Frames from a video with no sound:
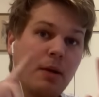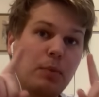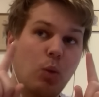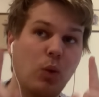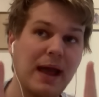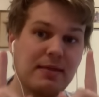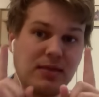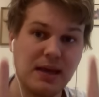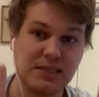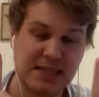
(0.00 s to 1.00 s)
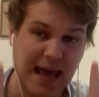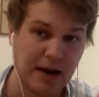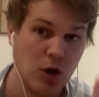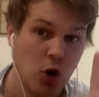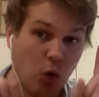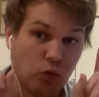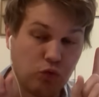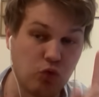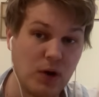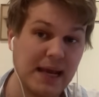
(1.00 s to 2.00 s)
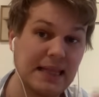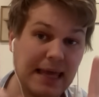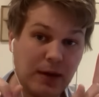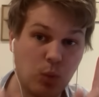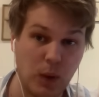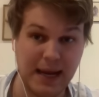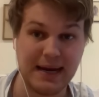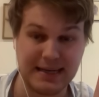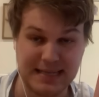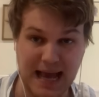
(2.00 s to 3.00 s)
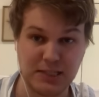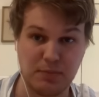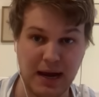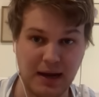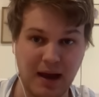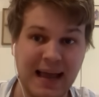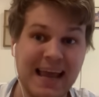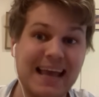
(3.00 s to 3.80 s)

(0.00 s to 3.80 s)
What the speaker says: But where things get really weird in Tasmania